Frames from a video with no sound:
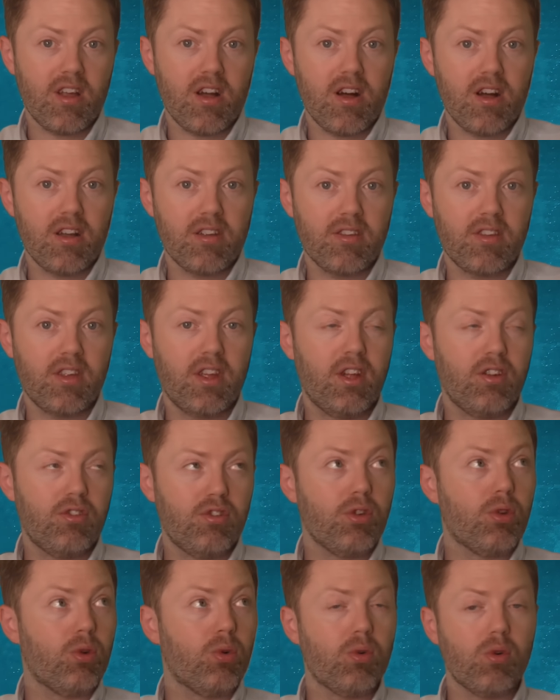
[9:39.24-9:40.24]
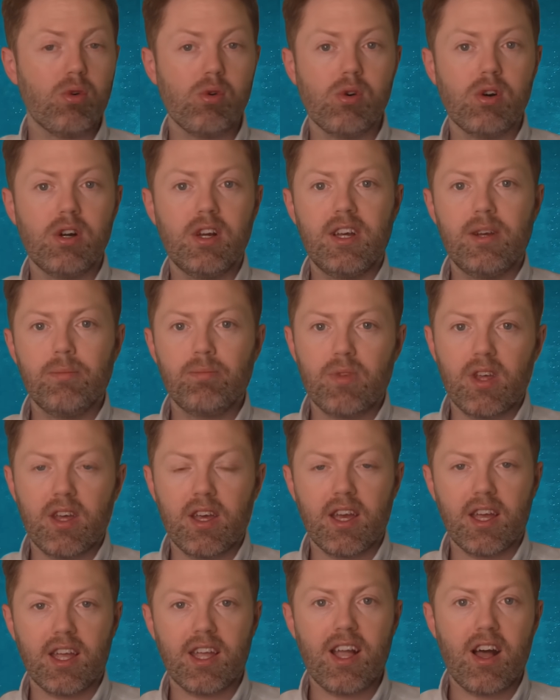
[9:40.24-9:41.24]
cars do, or
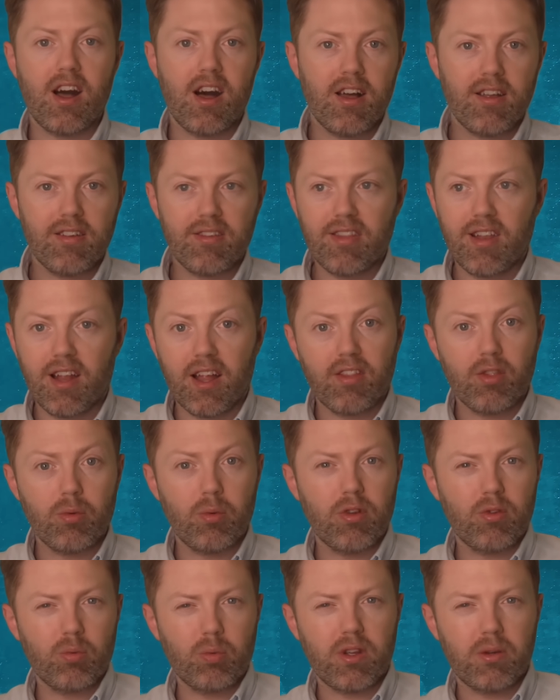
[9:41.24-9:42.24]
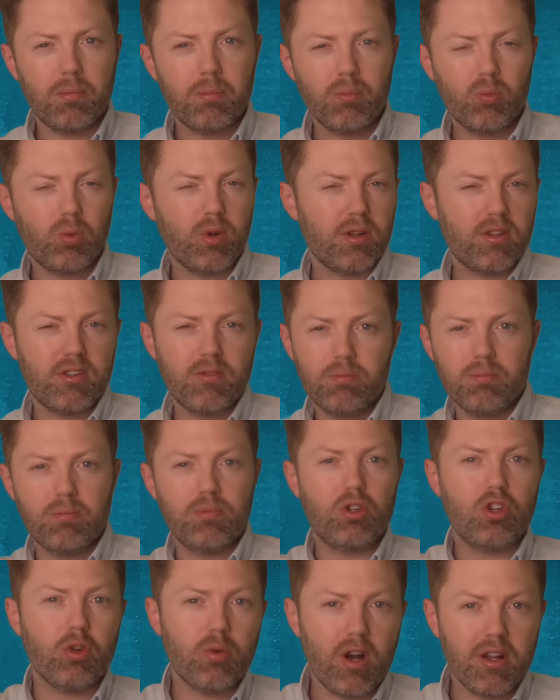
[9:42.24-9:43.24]
uh, cars like the ones we, we
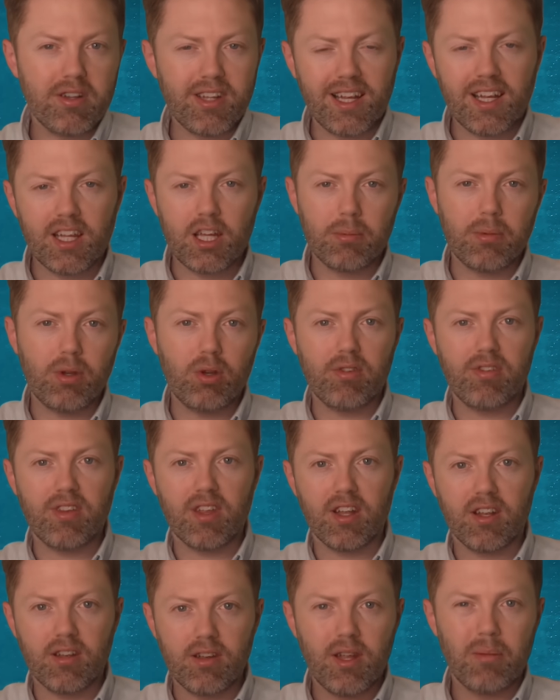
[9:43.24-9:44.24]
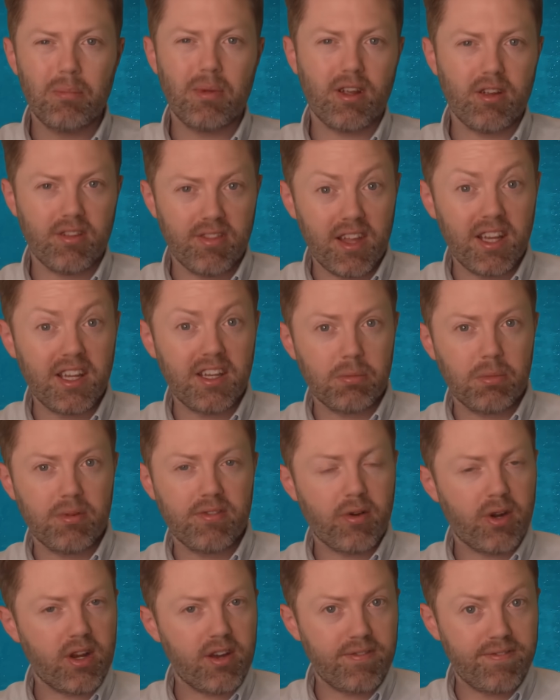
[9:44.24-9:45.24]
do our daily commutes in, because they need to be
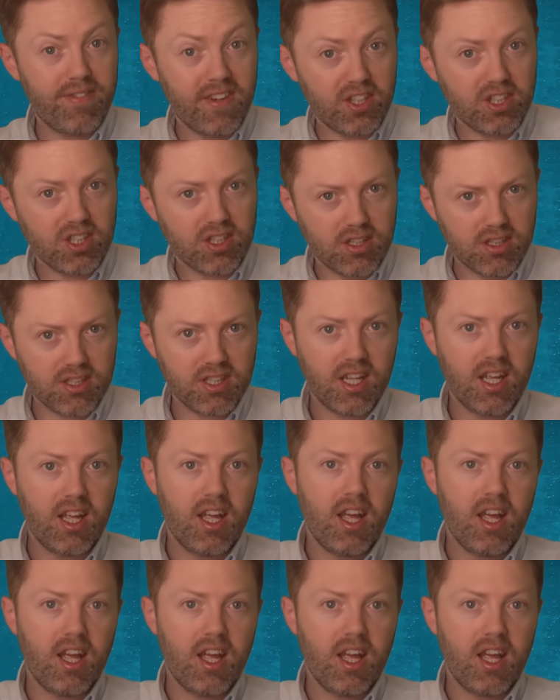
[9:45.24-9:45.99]
very efficient.